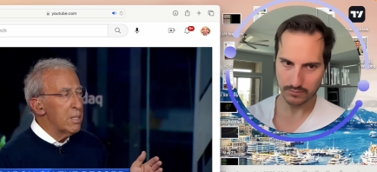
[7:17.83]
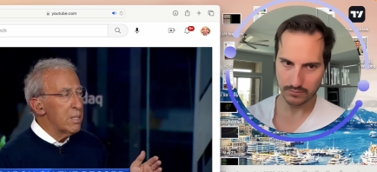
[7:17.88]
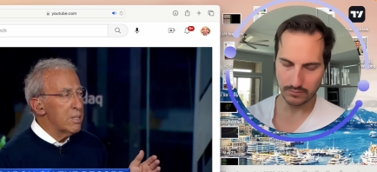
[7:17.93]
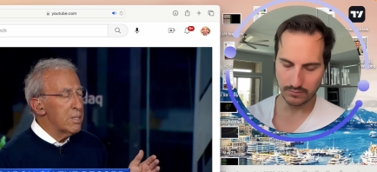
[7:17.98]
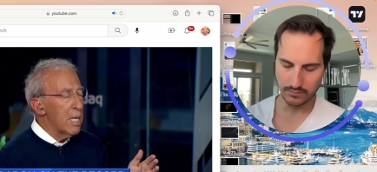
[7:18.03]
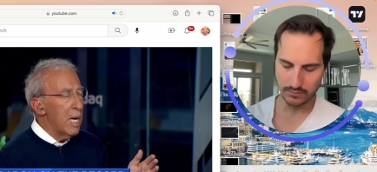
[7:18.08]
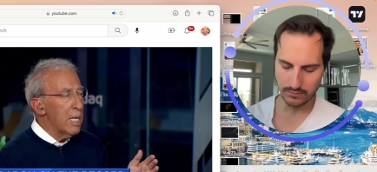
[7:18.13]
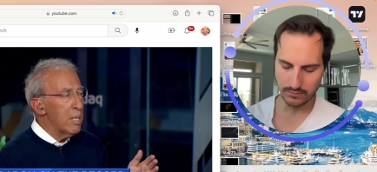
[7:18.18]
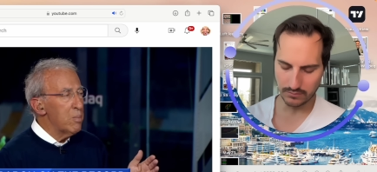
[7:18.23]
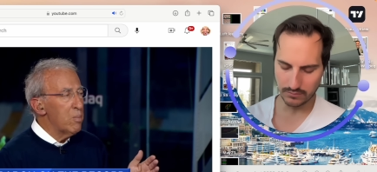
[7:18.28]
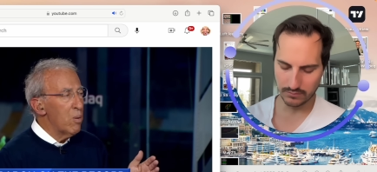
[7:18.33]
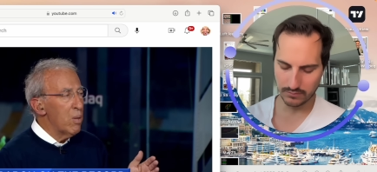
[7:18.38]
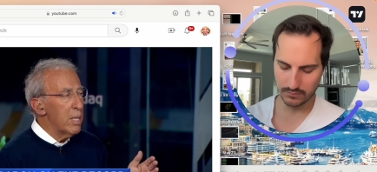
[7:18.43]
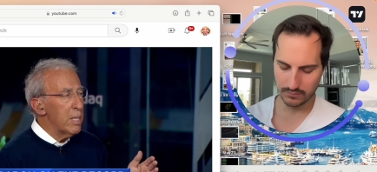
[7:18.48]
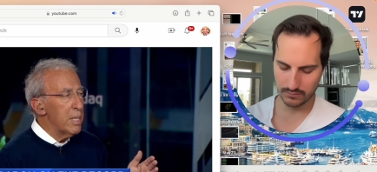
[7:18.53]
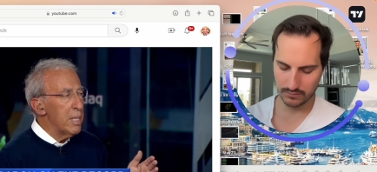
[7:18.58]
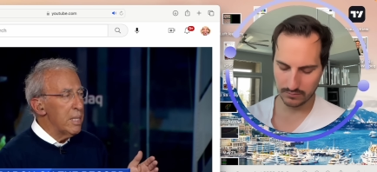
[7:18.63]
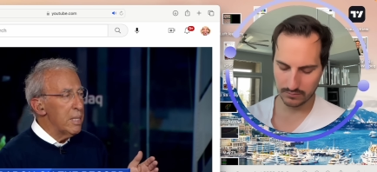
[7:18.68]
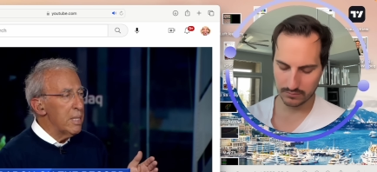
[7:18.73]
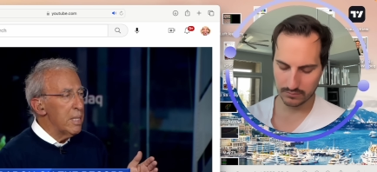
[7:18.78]
Speaker 1: the stock
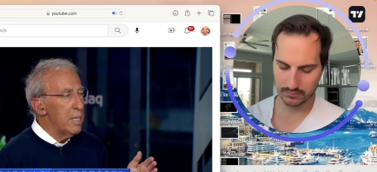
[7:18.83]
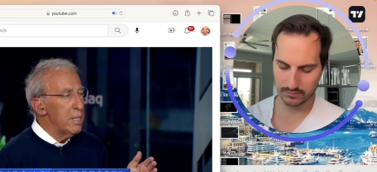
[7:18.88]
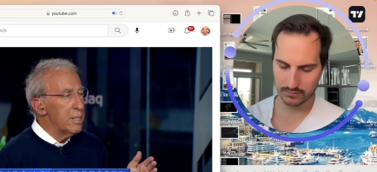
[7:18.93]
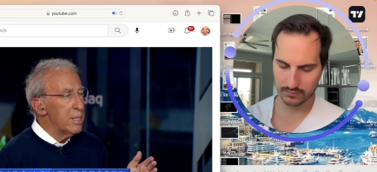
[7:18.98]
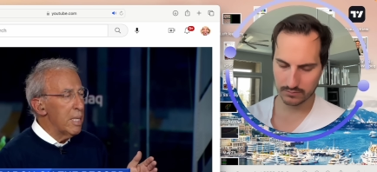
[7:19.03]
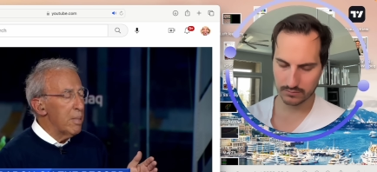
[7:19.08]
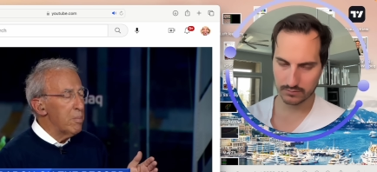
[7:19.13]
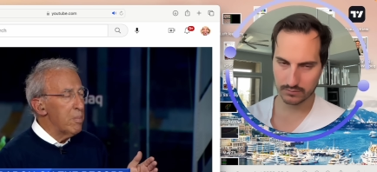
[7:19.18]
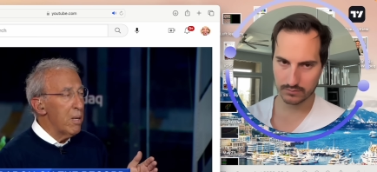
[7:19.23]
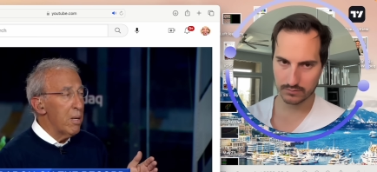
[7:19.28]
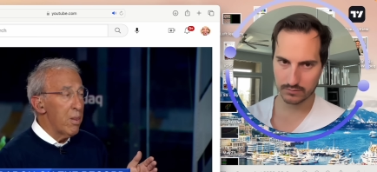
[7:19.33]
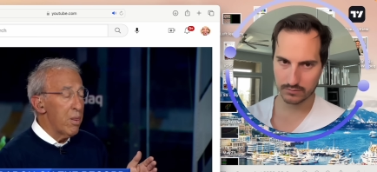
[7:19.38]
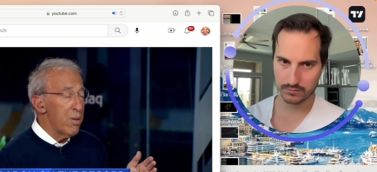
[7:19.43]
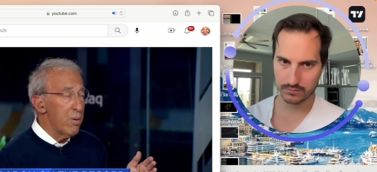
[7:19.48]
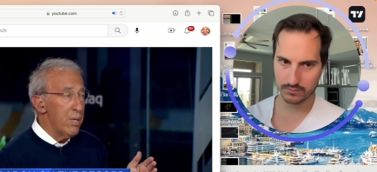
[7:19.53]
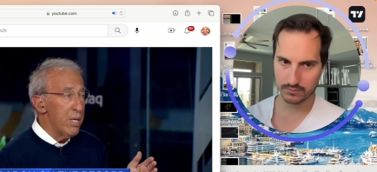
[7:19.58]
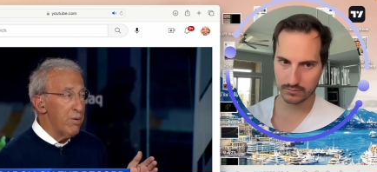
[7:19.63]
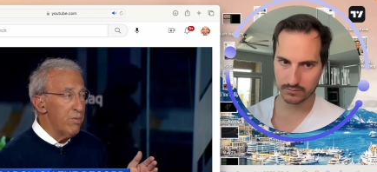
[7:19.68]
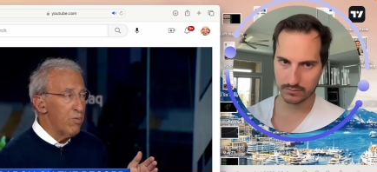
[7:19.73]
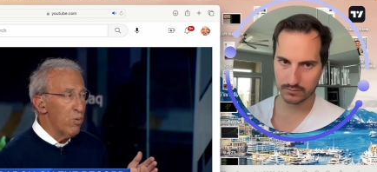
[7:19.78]
market is up
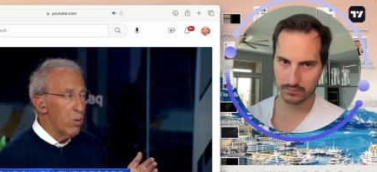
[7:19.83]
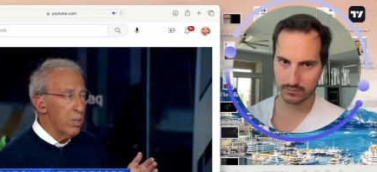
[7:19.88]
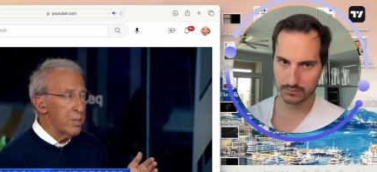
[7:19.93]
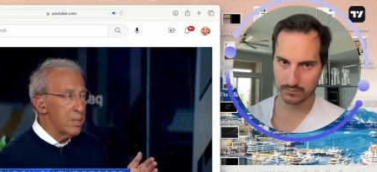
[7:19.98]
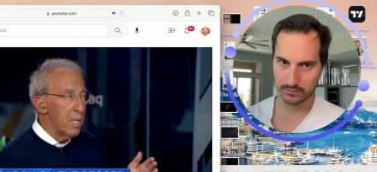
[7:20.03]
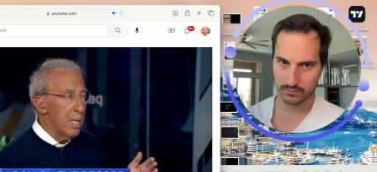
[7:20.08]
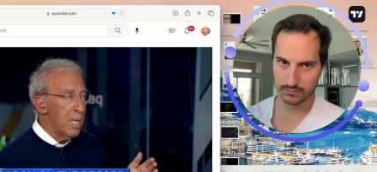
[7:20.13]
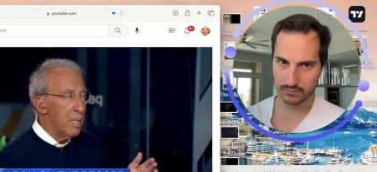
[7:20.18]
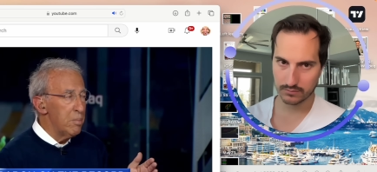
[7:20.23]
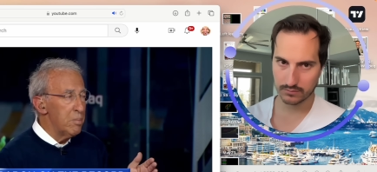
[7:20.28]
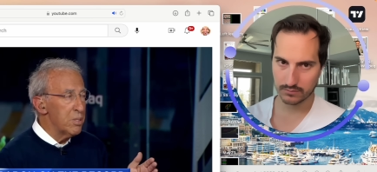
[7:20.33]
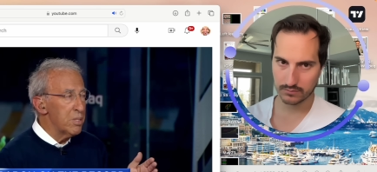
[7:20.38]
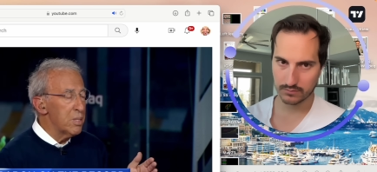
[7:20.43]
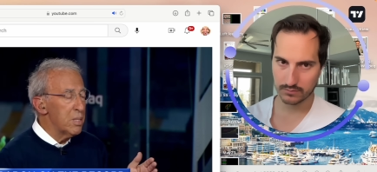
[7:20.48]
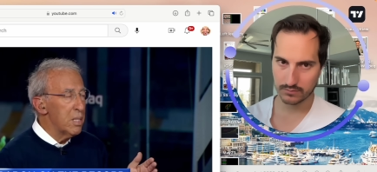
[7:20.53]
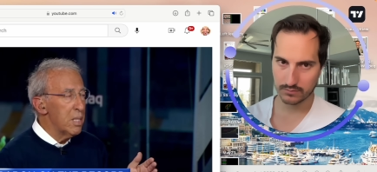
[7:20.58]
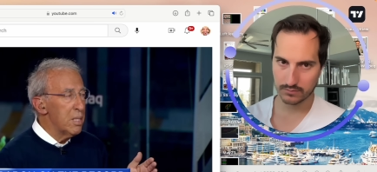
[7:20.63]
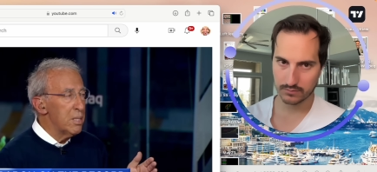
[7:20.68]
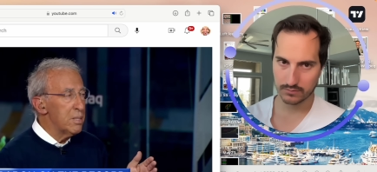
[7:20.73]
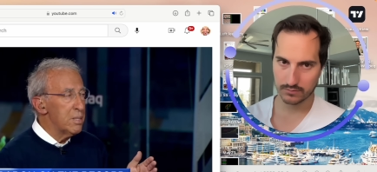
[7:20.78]
34
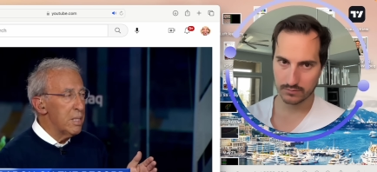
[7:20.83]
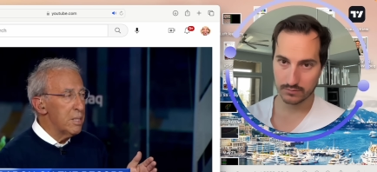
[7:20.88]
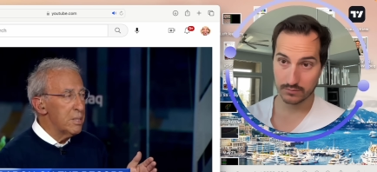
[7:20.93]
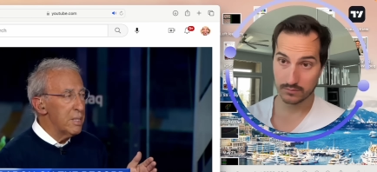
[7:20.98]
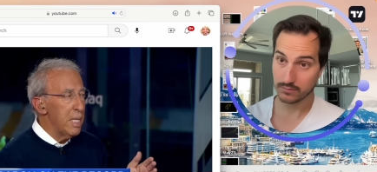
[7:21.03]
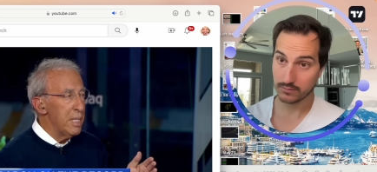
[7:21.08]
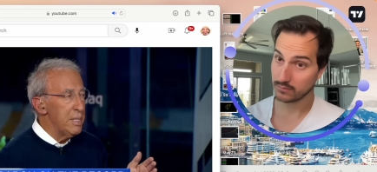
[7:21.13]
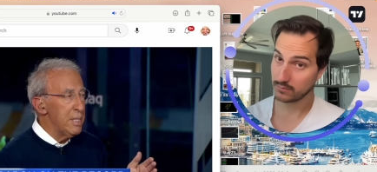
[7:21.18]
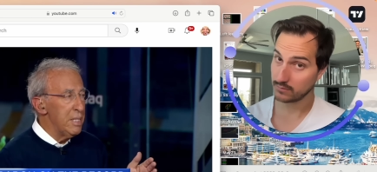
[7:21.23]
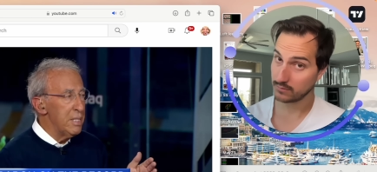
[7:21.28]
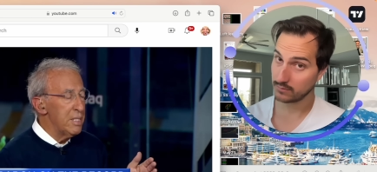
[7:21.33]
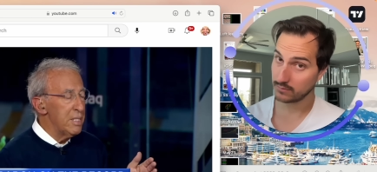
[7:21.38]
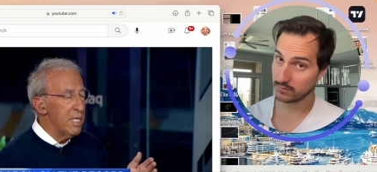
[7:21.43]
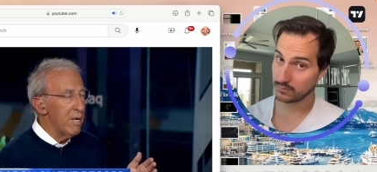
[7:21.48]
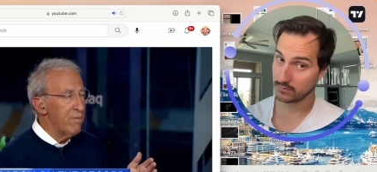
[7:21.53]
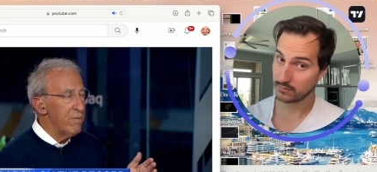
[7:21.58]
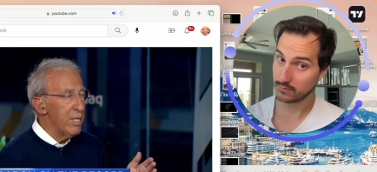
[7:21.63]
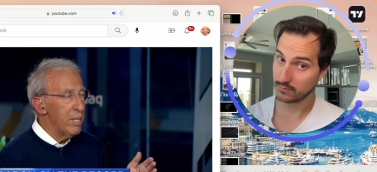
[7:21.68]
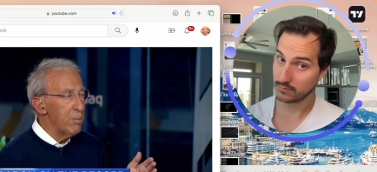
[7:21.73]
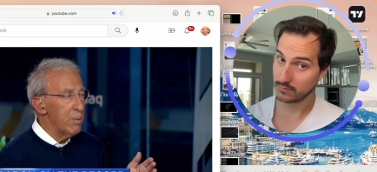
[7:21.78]
times since
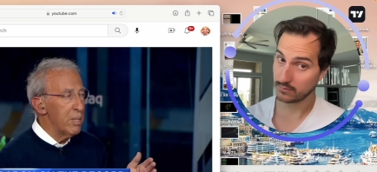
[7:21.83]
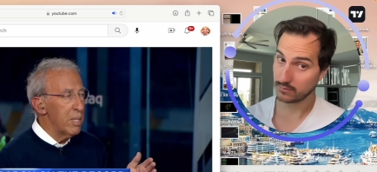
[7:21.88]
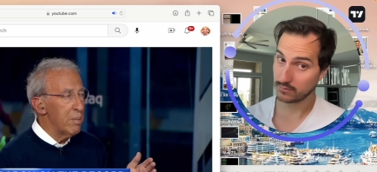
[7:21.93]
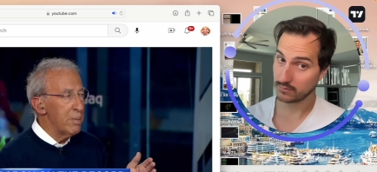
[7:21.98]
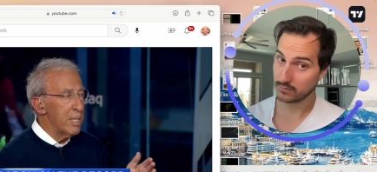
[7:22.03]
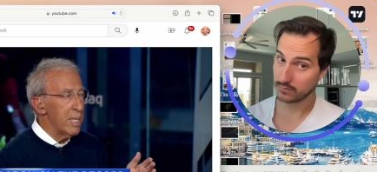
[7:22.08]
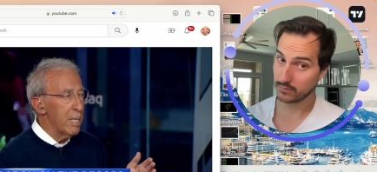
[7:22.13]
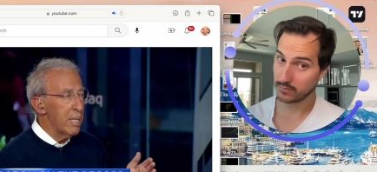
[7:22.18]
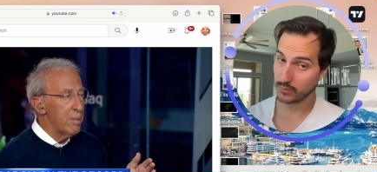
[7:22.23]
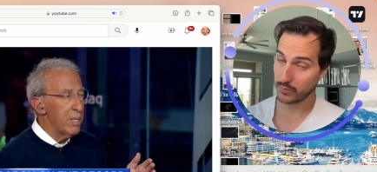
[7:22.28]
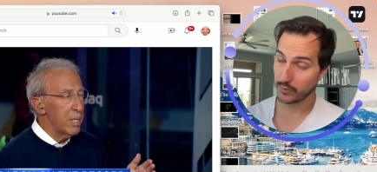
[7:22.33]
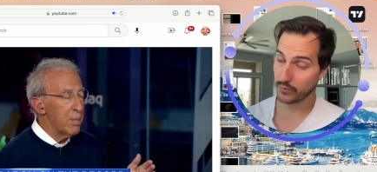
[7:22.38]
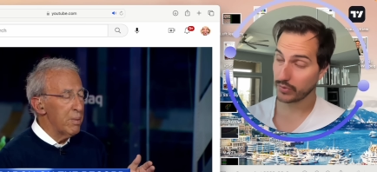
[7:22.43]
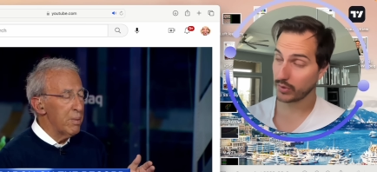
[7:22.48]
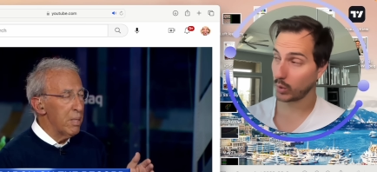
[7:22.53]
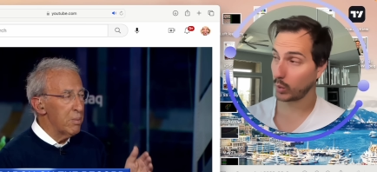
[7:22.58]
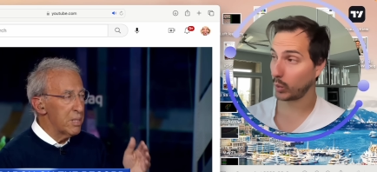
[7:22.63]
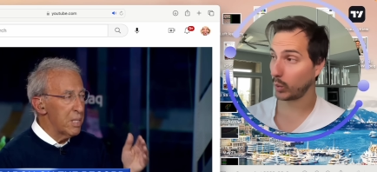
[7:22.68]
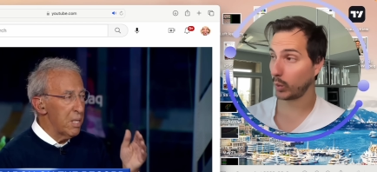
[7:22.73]
1970 when I began my career.